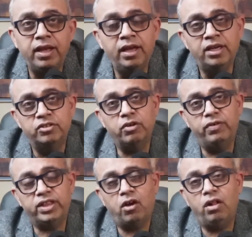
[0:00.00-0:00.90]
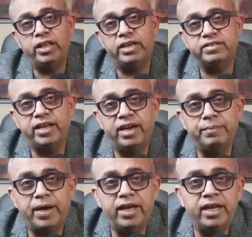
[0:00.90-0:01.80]
So with all that said,
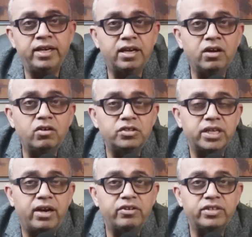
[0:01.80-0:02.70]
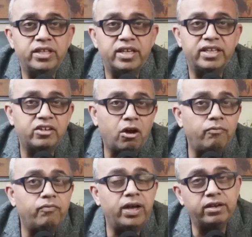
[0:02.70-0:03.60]
in conclusion, I would say that the top
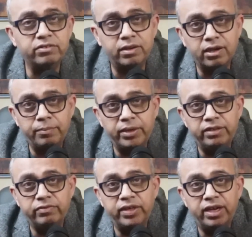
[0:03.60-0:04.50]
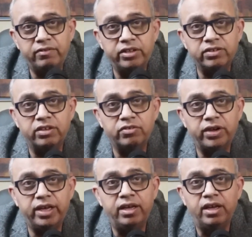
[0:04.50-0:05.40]
5 CRISPR companies we have discussed
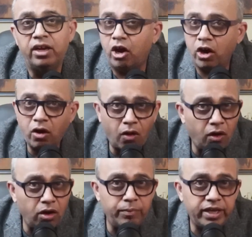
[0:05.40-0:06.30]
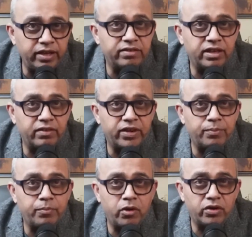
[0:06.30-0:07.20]
today are all making significant
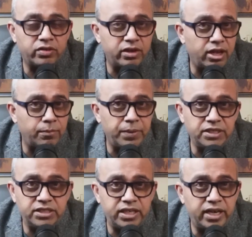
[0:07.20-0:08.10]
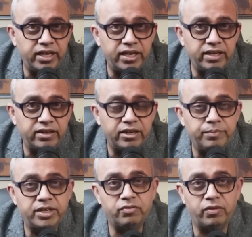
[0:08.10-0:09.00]
progress in developing gene editing
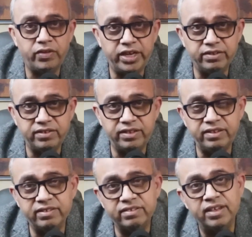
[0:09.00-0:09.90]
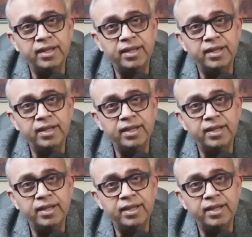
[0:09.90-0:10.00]
treatments for various diseases.